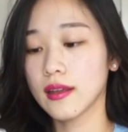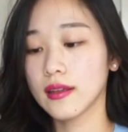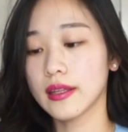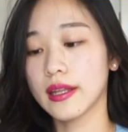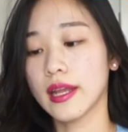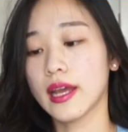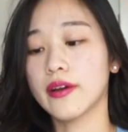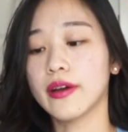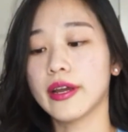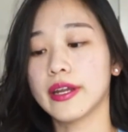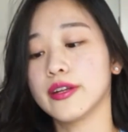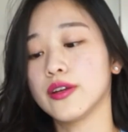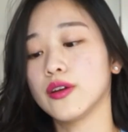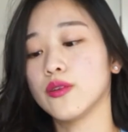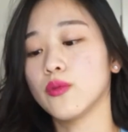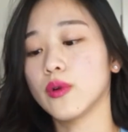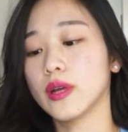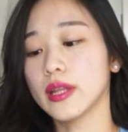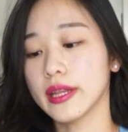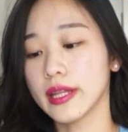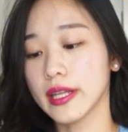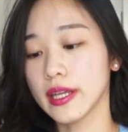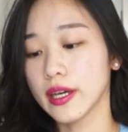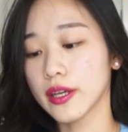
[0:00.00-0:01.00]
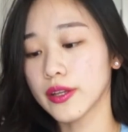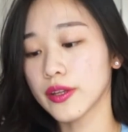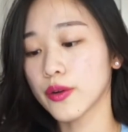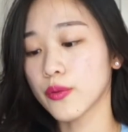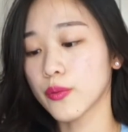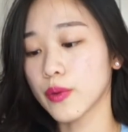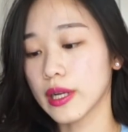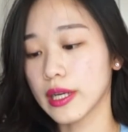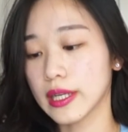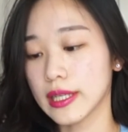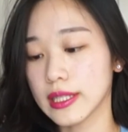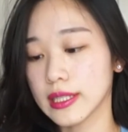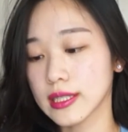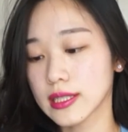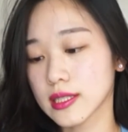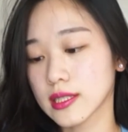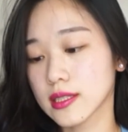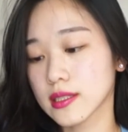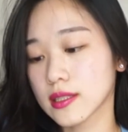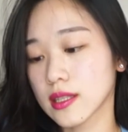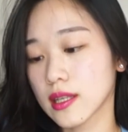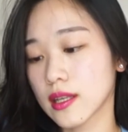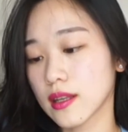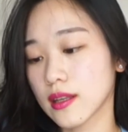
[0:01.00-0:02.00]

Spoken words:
Now I know what the other one is.